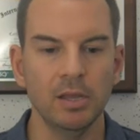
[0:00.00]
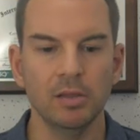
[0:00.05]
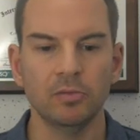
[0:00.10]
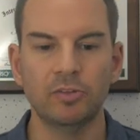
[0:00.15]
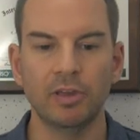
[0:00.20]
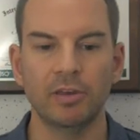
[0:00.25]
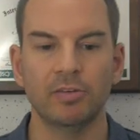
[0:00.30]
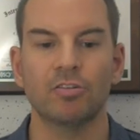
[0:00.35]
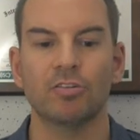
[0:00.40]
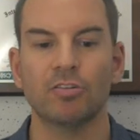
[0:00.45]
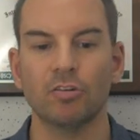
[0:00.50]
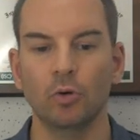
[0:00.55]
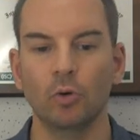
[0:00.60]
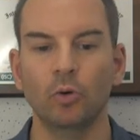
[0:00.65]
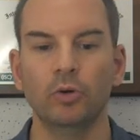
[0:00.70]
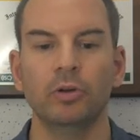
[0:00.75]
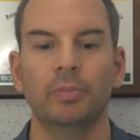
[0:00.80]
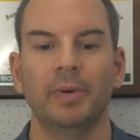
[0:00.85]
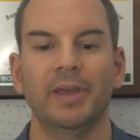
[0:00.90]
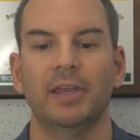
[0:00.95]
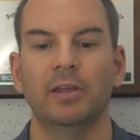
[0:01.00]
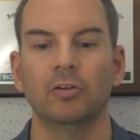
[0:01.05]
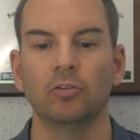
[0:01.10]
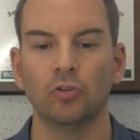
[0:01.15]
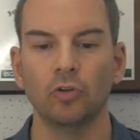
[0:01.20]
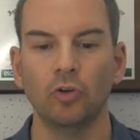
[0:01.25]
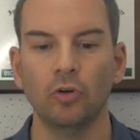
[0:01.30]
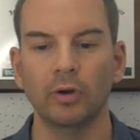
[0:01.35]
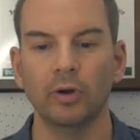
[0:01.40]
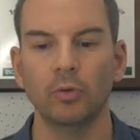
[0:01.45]
Disks owned by
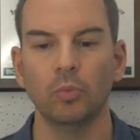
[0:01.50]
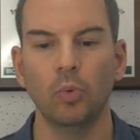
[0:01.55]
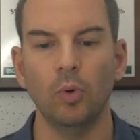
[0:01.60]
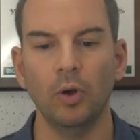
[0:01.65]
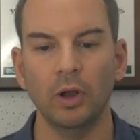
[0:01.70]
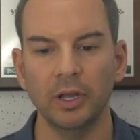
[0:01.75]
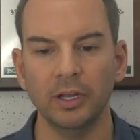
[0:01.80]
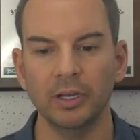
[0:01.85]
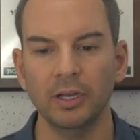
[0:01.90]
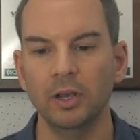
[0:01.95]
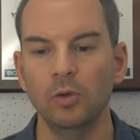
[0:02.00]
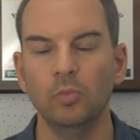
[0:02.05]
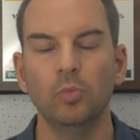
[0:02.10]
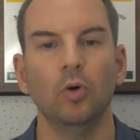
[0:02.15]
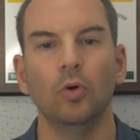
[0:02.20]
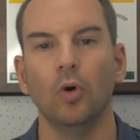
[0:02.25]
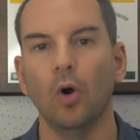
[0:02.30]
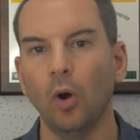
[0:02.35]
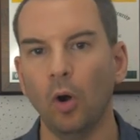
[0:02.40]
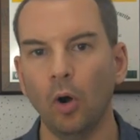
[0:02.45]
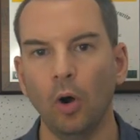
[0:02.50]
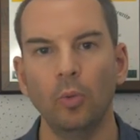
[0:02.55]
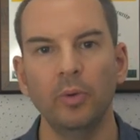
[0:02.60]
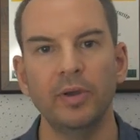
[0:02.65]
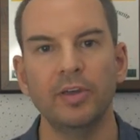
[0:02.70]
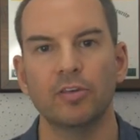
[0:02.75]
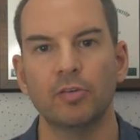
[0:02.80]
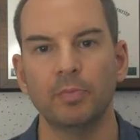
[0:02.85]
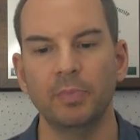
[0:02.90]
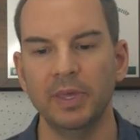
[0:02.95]
controller 1 will
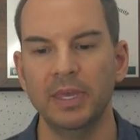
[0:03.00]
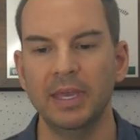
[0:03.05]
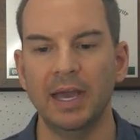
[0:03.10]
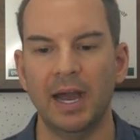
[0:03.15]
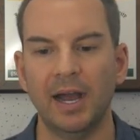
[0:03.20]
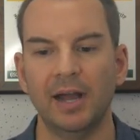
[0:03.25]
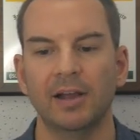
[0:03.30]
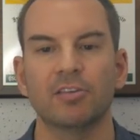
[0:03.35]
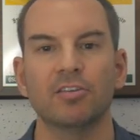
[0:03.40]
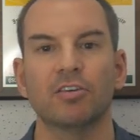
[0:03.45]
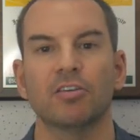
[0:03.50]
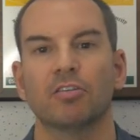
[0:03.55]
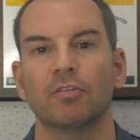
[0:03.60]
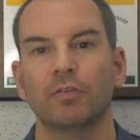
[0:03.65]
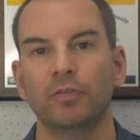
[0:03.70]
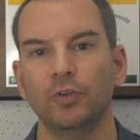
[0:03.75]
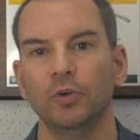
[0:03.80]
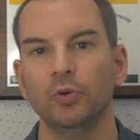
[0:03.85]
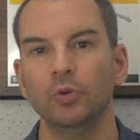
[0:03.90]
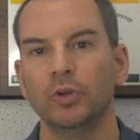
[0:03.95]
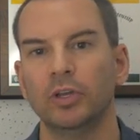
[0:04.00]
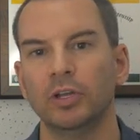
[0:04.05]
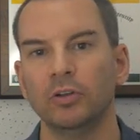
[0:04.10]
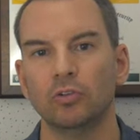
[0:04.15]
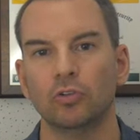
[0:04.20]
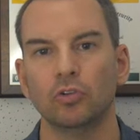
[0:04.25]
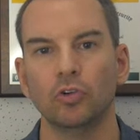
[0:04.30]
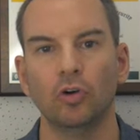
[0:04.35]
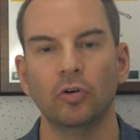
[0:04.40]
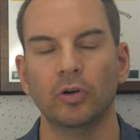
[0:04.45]
always be accessed through
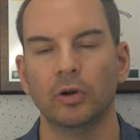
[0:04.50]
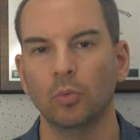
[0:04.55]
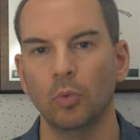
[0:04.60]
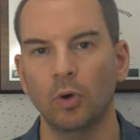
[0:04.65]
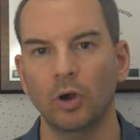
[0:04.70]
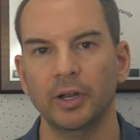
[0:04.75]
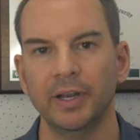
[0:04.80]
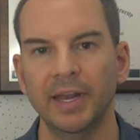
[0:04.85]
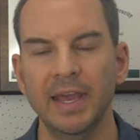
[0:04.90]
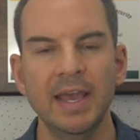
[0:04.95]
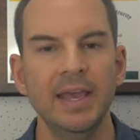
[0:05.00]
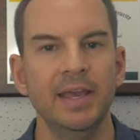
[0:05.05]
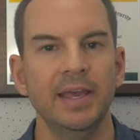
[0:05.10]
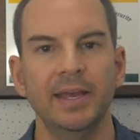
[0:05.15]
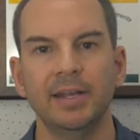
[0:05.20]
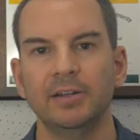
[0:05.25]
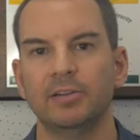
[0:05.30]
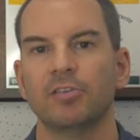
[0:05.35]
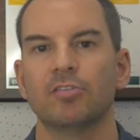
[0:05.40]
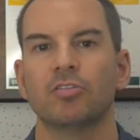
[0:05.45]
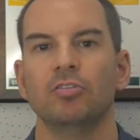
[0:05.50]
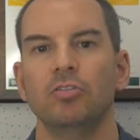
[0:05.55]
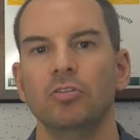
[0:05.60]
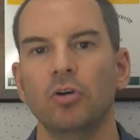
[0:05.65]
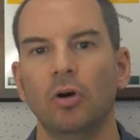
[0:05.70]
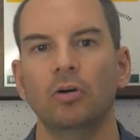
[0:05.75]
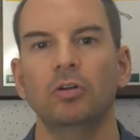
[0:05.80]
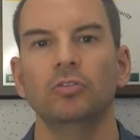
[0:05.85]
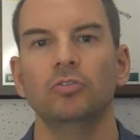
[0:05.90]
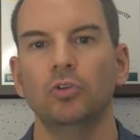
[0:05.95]
controller 1. It does
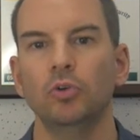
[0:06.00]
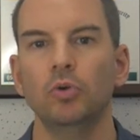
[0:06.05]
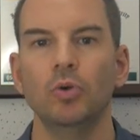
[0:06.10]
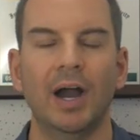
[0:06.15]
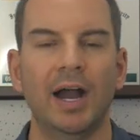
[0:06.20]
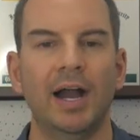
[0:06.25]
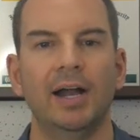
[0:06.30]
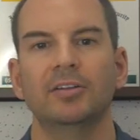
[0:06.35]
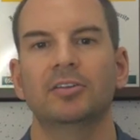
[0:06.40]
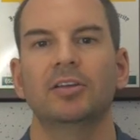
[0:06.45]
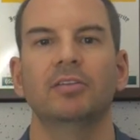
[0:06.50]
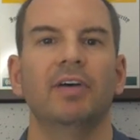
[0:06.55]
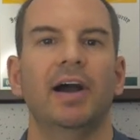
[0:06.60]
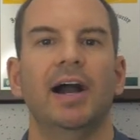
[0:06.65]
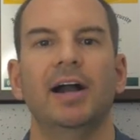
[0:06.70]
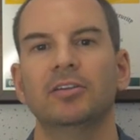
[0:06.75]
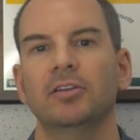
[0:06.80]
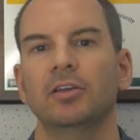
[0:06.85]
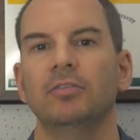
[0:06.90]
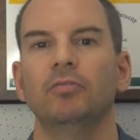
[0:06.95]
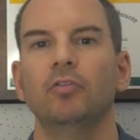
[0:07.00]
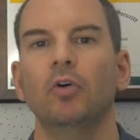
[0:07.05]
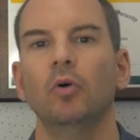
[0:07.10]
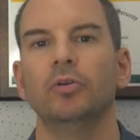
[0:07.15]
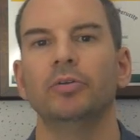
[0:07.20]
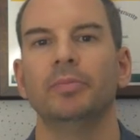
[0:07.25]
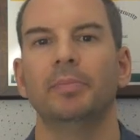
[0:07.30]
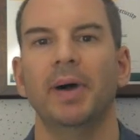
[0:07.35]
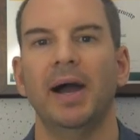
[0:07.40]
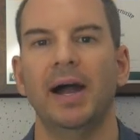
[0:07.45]
not do active-active
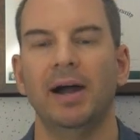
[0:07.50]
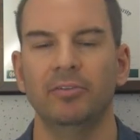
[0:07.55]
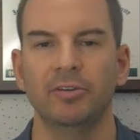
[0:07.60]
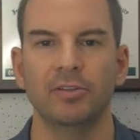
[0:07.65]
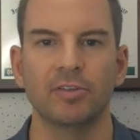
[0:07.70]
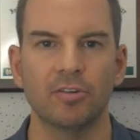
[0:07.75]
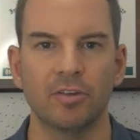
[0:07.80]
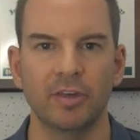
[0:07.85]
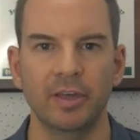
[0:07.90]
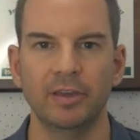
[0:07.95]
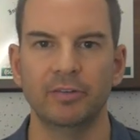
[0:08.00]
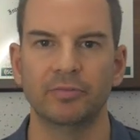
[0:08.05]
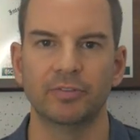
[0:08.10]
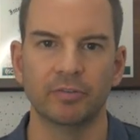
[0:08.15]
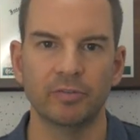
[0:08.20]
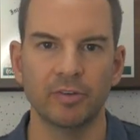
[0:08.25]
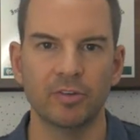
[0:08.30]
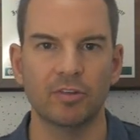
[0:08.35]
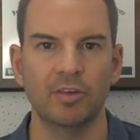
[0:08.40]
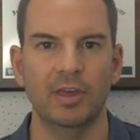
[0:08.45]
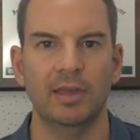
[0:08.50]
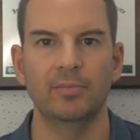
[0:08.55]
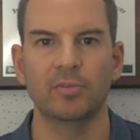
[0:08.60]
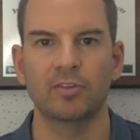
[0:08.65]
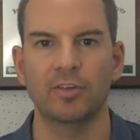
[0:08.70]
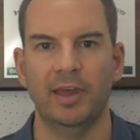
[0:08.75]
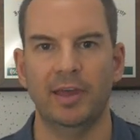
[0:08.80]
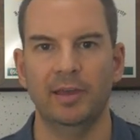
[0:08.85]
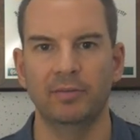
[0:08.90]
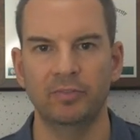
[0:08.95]
load balancing for the same
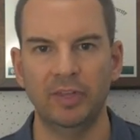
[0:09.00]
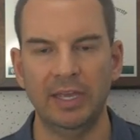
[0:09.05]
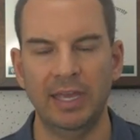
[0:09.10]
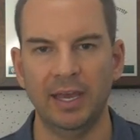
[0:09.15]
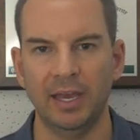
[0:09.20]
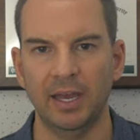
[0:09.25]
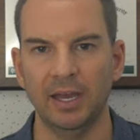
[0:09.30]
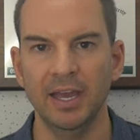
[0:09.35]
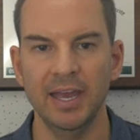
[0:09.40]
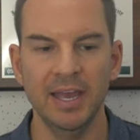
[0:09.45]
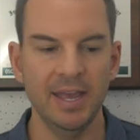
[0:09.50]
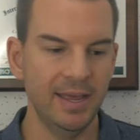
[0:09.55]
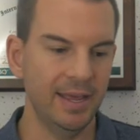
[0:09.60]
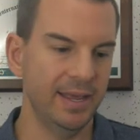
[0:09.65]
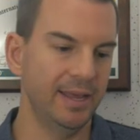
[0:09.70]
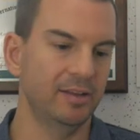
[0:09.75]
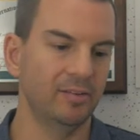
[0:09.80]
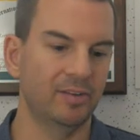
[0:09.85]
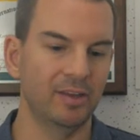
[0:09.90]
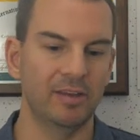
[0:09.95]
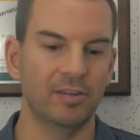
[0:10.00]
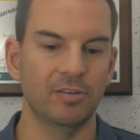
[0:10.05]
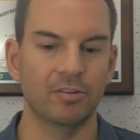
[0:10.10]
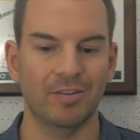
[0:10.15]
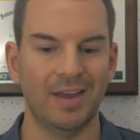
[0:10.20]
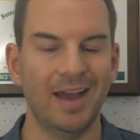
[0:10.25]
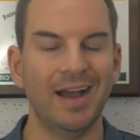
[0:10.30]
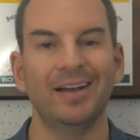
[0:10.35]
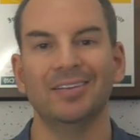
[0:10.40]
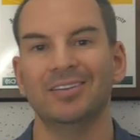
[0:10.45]
set of data. It
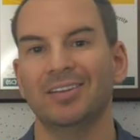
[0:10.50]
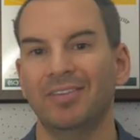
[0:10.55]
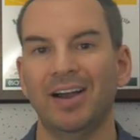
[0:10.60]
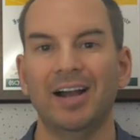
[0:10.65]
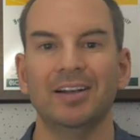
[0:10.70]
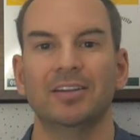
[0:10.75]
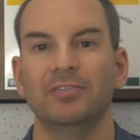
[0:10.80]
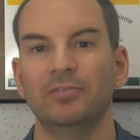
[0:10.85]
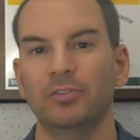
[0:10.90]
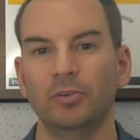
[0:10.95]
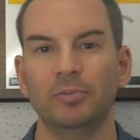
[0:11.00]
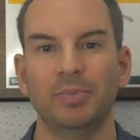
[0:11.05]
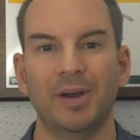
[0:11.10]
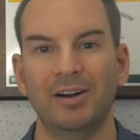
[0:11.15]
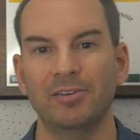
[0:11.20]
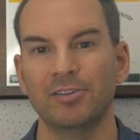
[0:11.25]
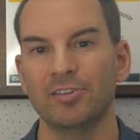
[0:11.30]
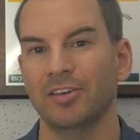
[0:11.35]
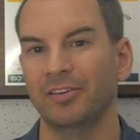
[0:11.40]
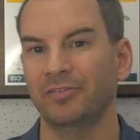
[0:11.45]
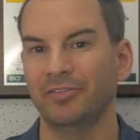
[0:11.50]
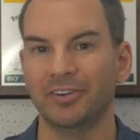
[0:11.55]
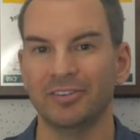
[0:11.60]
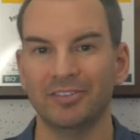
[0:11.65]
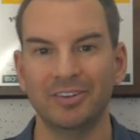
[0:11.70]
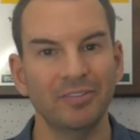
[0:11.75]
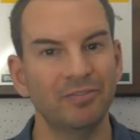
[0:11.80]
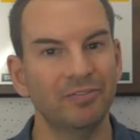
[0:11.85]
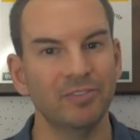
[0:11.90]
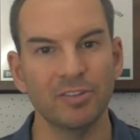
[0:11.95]
does active-active load balancing for
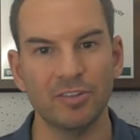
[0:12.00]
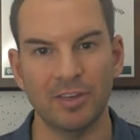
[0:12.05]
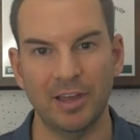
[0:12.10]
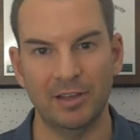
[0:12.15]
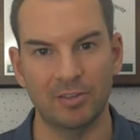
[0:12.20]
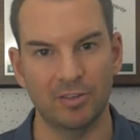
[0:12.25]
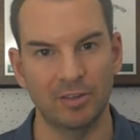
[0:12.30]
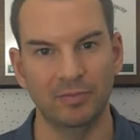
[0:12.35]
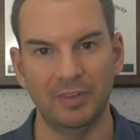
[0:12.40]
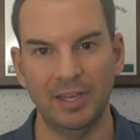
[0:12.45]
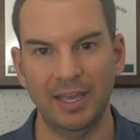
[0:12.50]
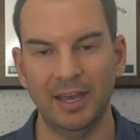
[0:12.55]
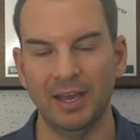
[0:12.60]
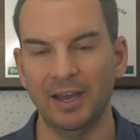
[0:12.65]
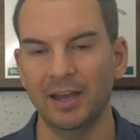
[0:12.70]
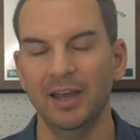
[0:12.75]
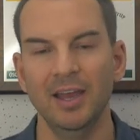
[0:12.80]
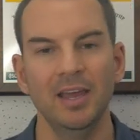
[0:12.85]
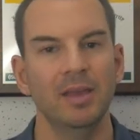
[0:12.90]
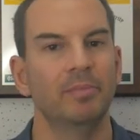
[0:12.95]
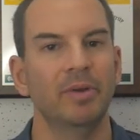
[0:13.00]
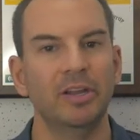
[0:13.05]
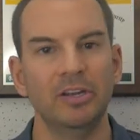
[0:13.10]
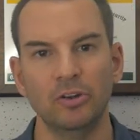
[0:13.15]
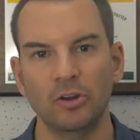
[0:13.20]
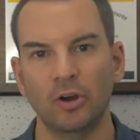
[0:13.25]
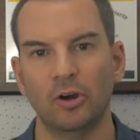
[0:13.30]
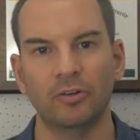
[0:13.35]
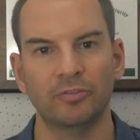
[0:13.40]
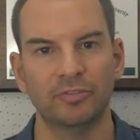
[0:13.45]
different sets of data, but
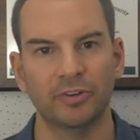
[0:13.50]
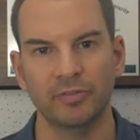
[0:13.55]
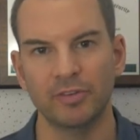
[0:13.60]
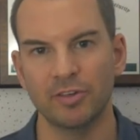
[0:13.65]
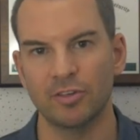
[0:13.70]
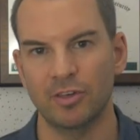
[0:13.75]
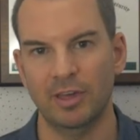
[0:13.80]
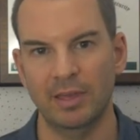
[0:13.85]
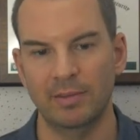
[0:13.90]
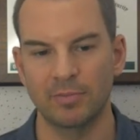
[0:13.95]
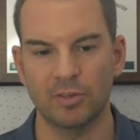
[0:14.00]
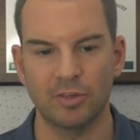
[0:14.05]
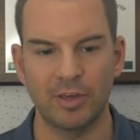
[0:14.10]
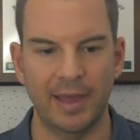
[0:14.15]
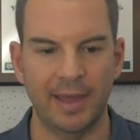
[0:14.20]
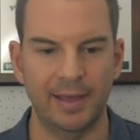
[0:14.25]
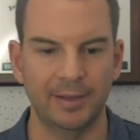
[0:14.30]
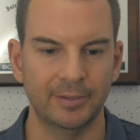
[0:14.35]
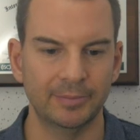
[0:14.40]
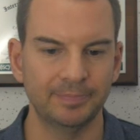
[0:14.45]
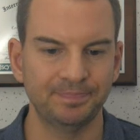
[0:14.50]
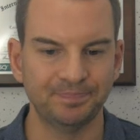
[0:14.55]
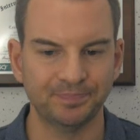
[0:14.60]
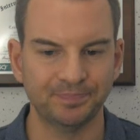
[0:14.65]
not for the same set.